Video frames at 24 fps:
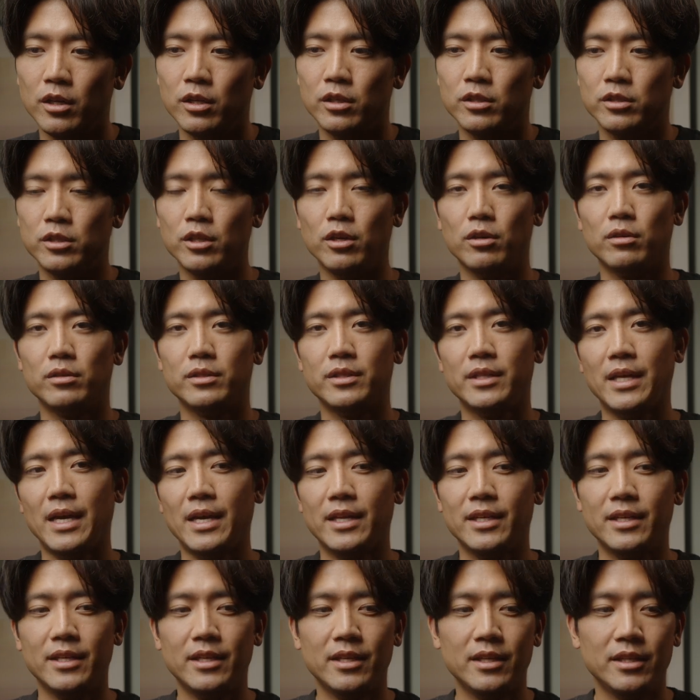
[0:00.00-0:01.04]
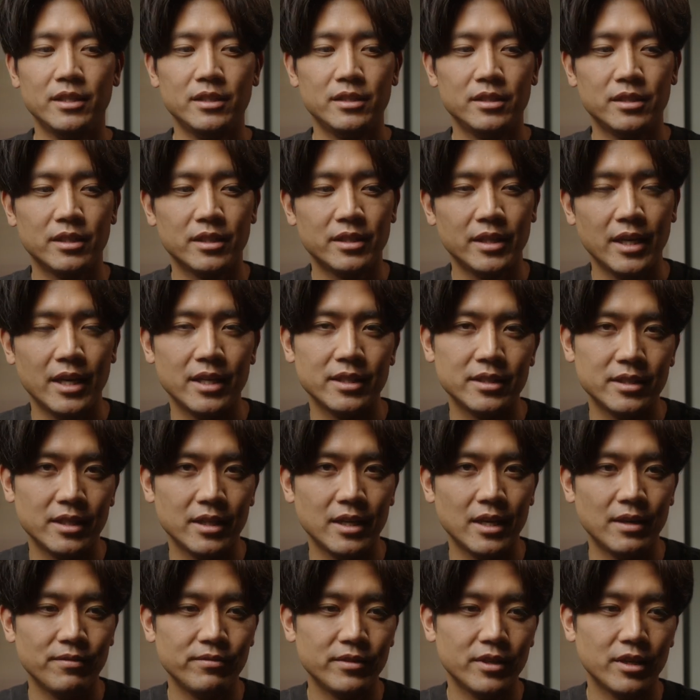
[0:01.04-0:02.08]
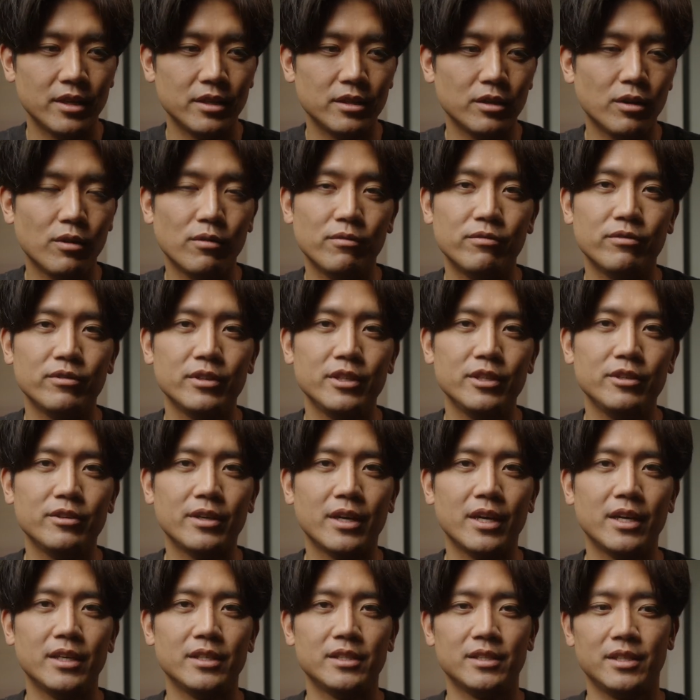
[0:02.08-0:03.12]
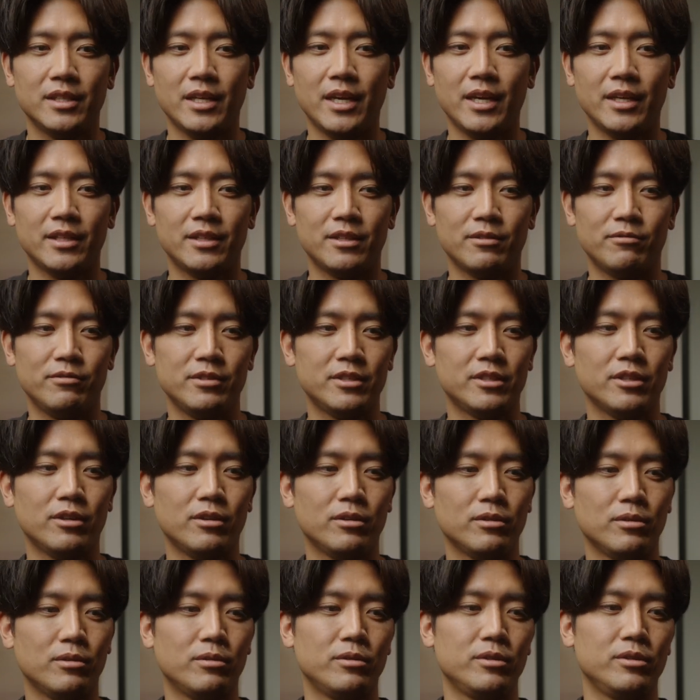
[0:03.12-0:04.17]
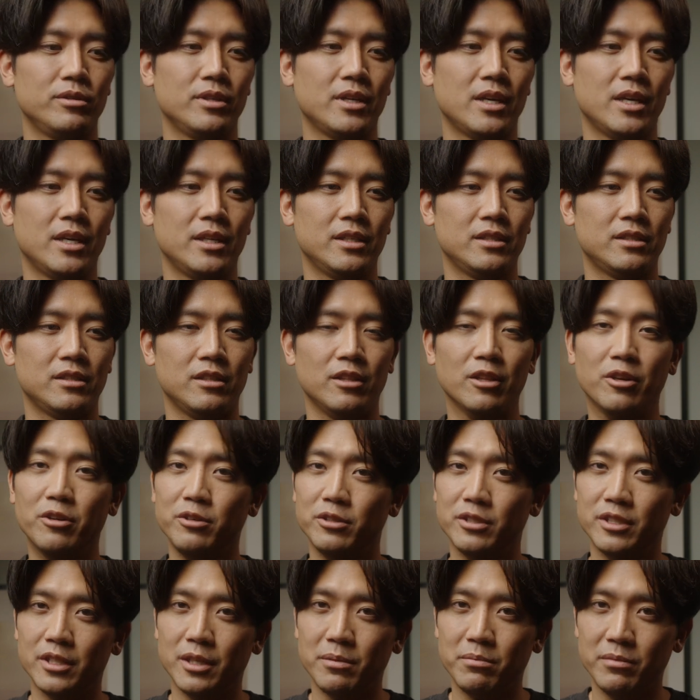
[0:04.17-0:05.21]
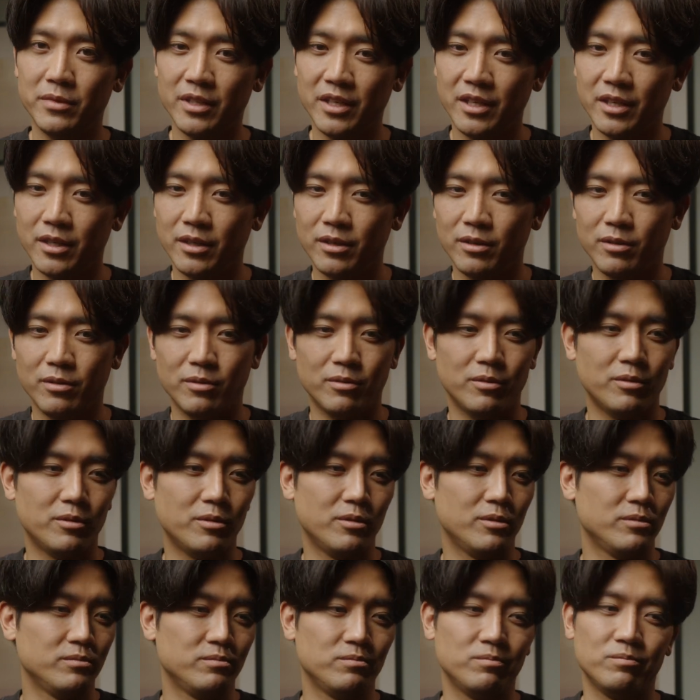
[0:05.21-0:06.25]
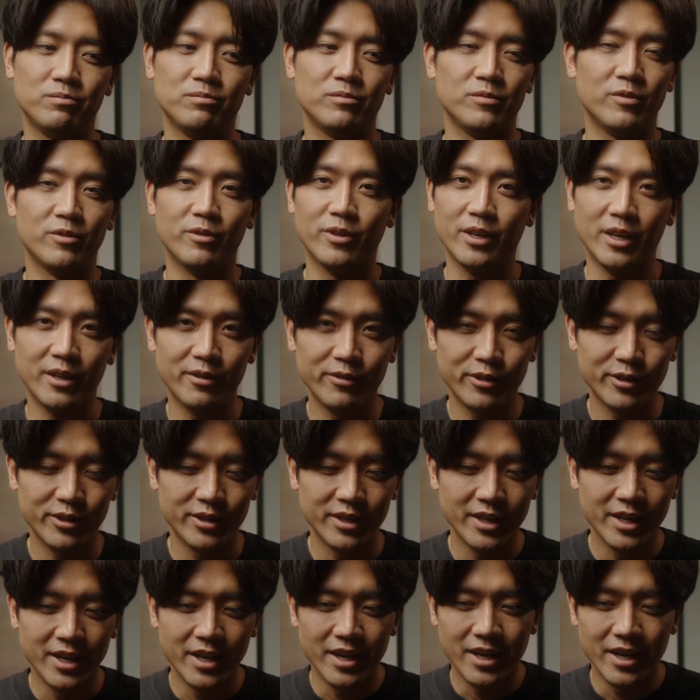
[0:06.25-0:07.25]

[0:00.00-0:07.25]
So that is the test that I've done. Hopefully you guys like the result or you guys learned something or whatever.